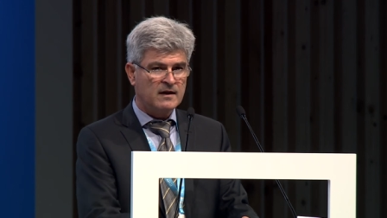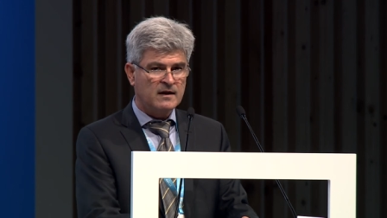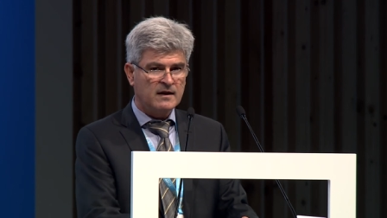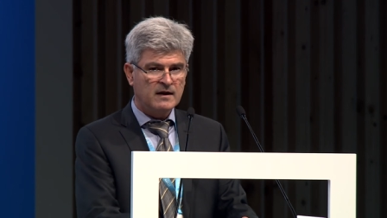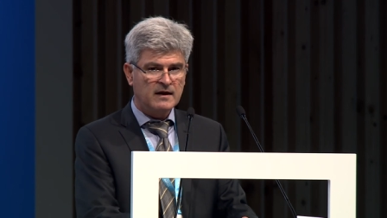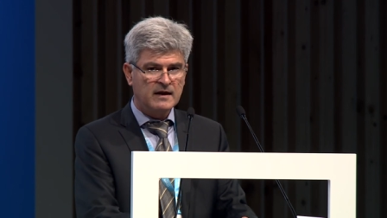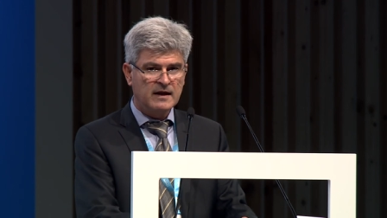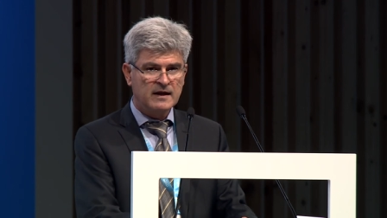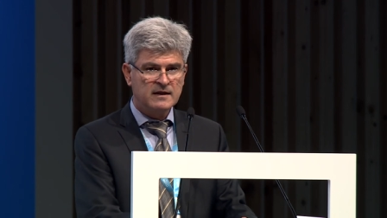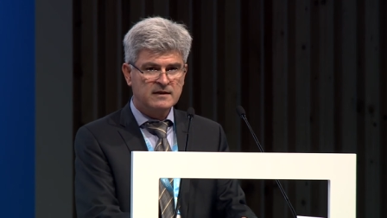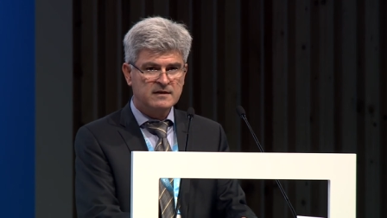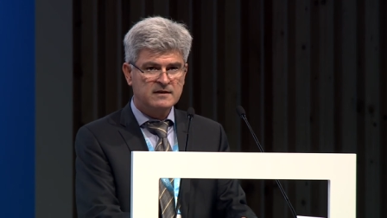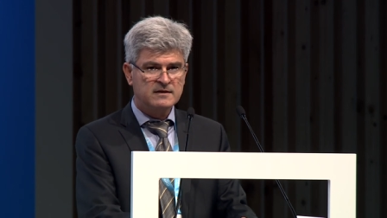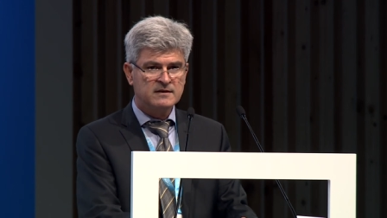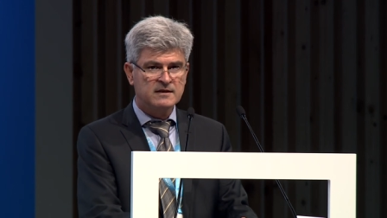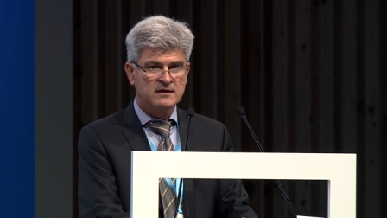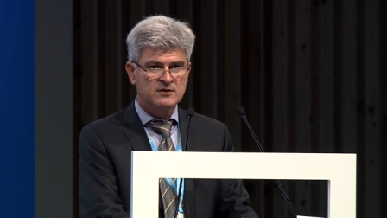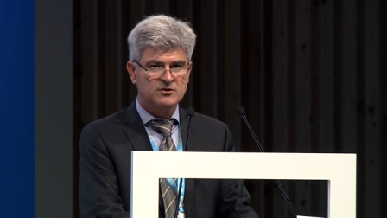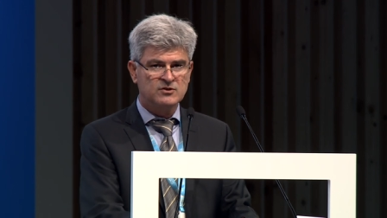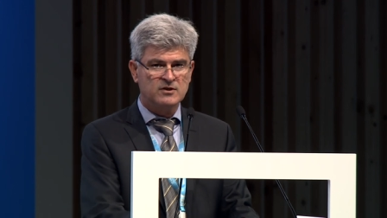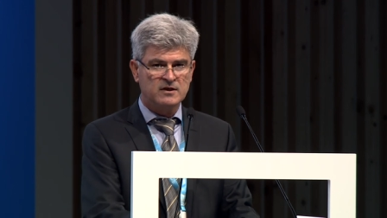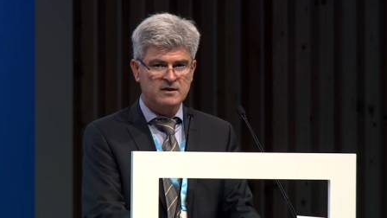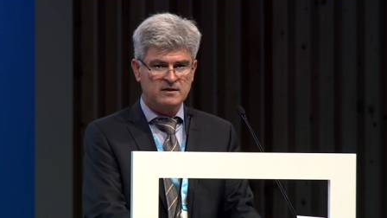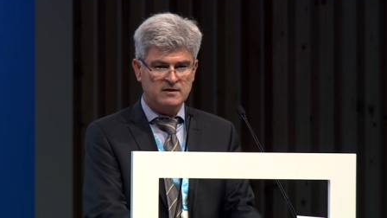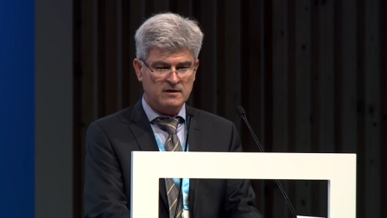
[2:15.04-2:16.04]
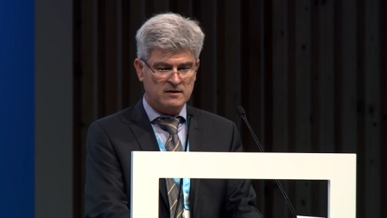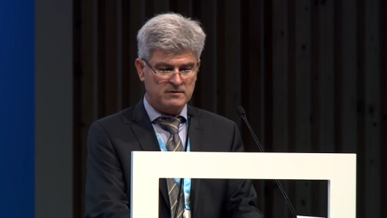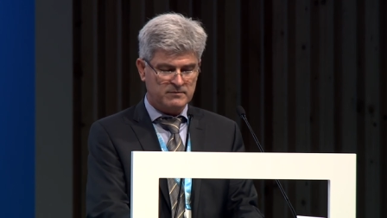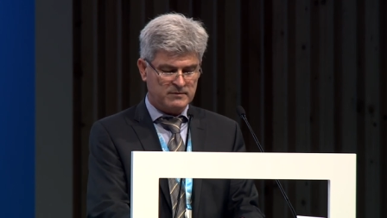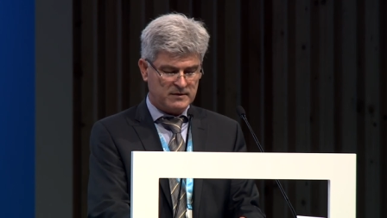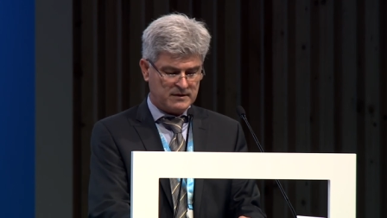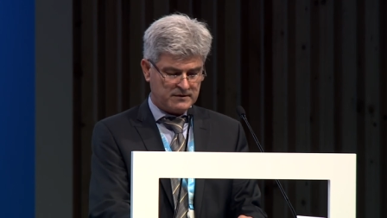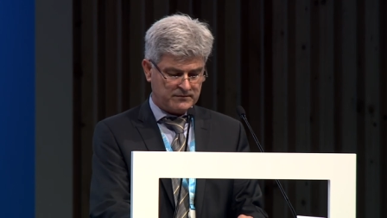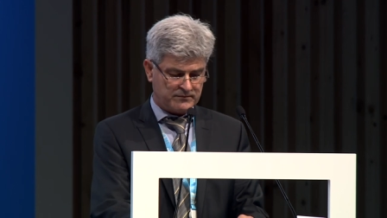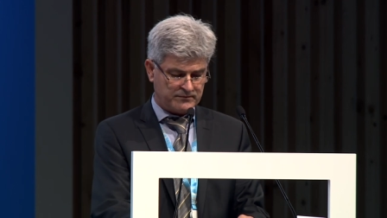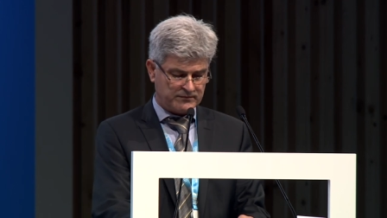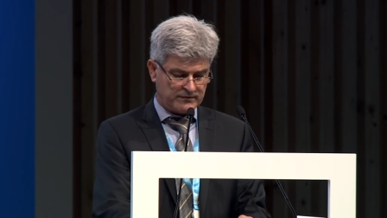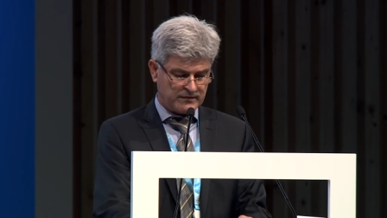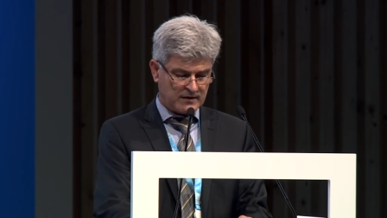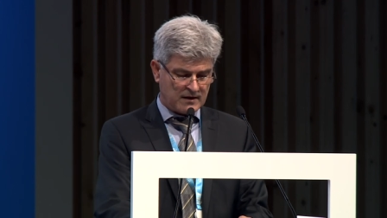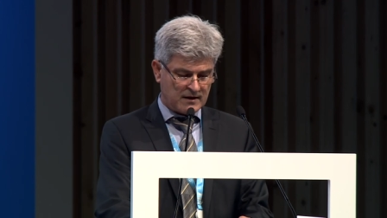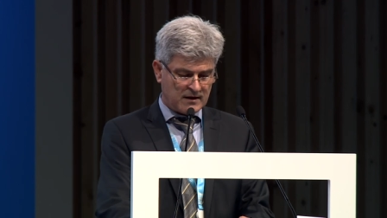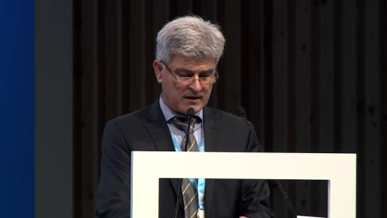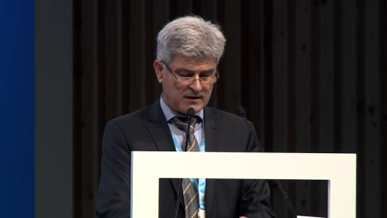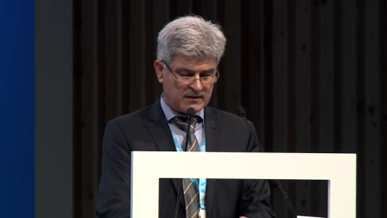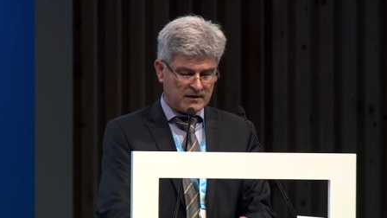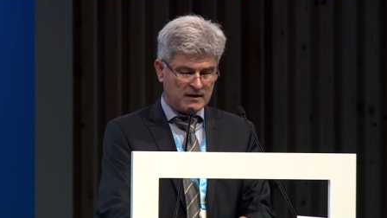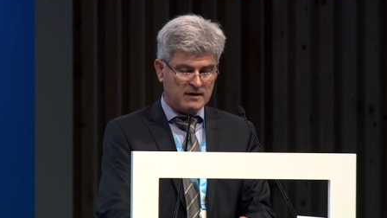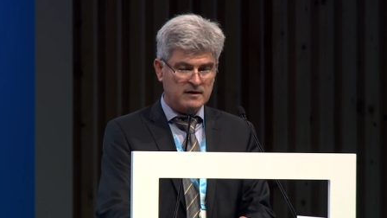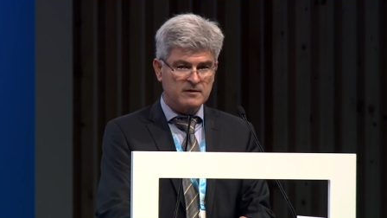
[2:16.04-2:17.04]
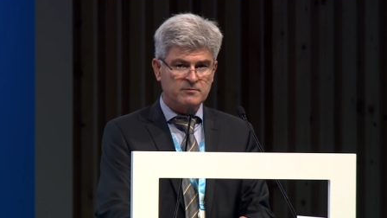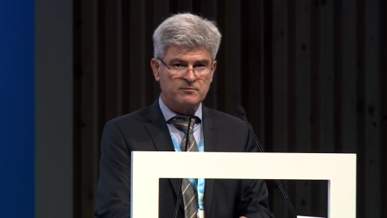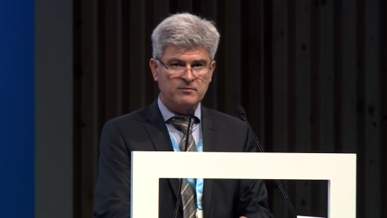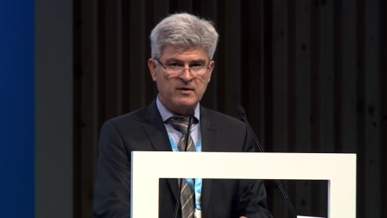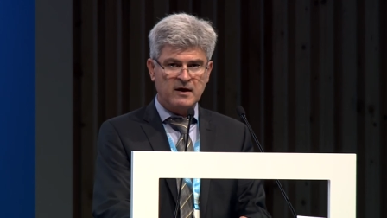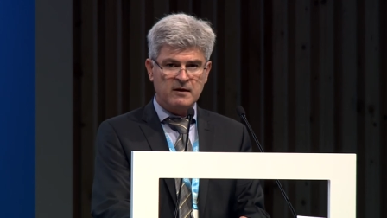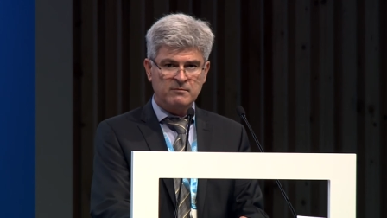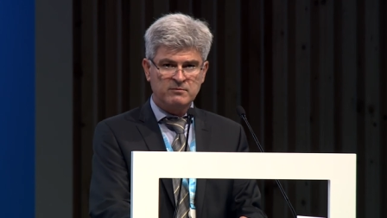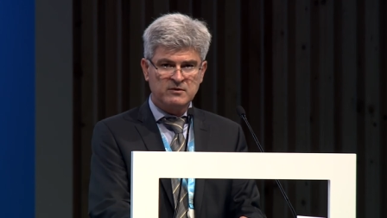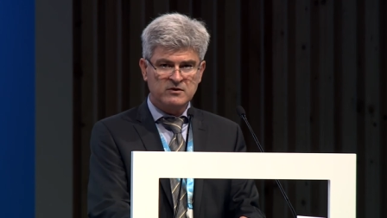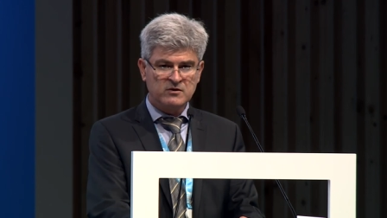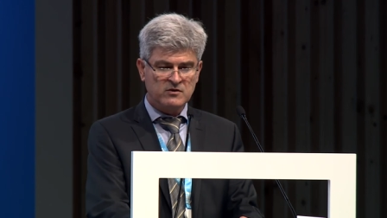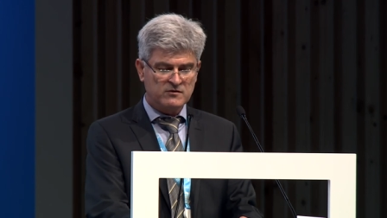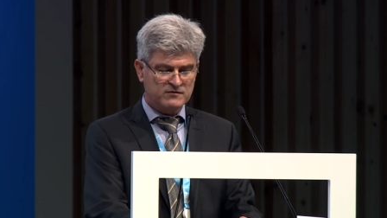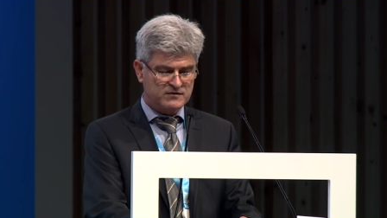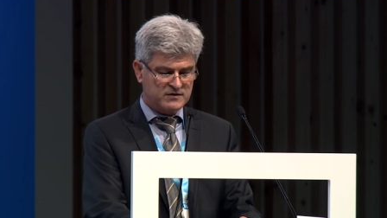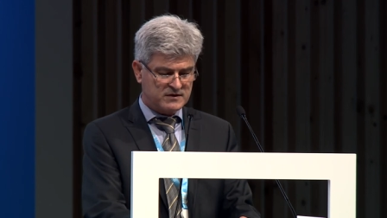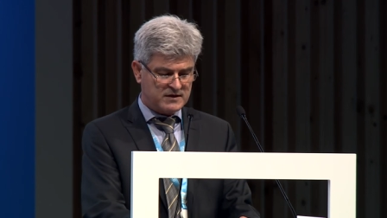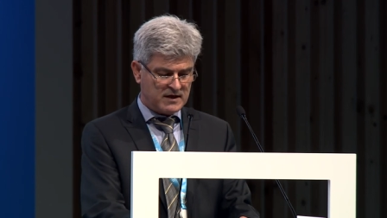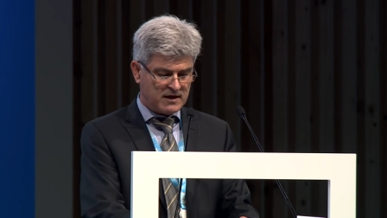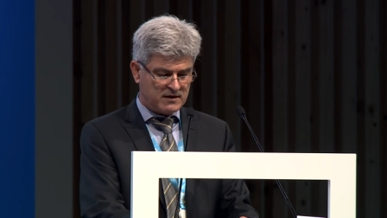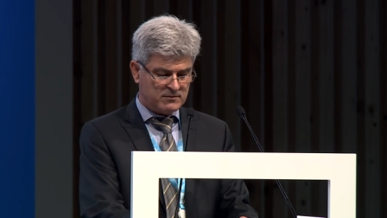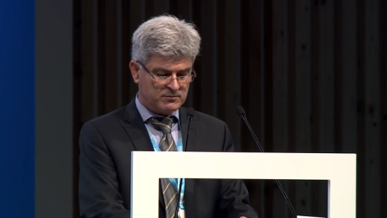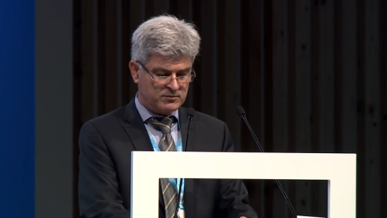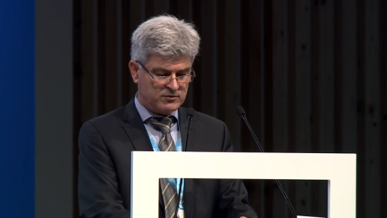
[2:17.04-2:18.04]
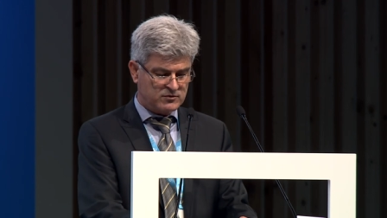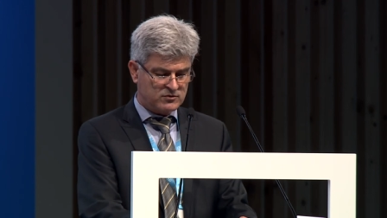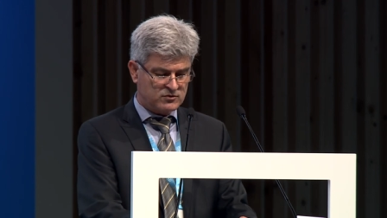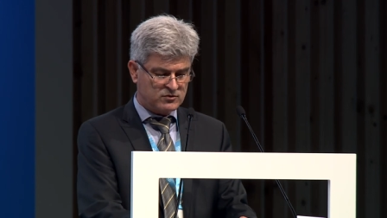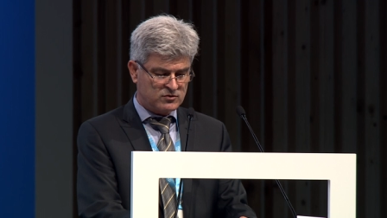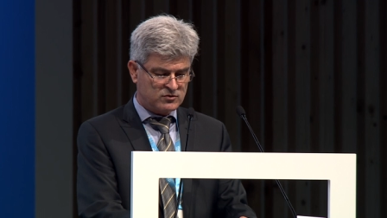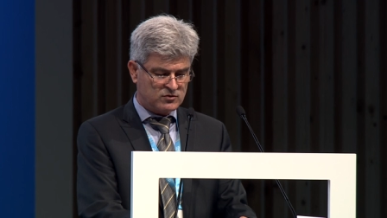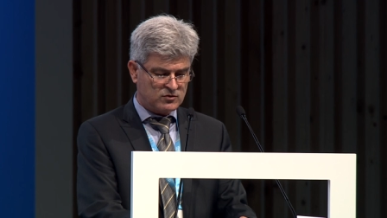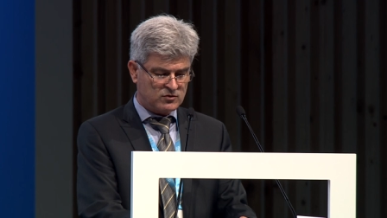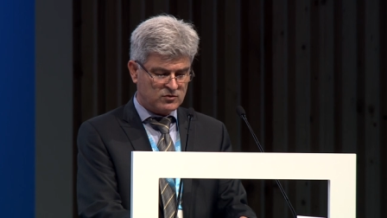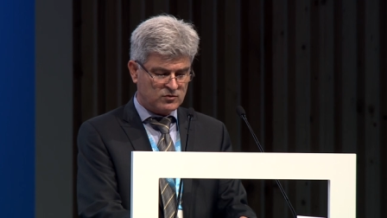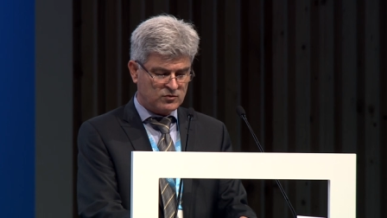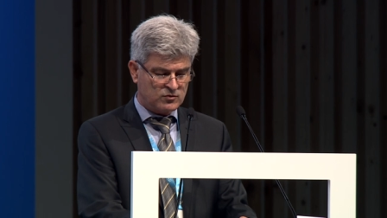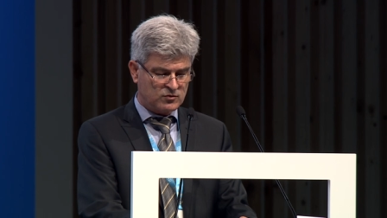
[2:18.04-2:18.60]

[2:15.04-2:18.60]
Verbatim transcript: Ladies and gentlemen, the Republic of Cyprus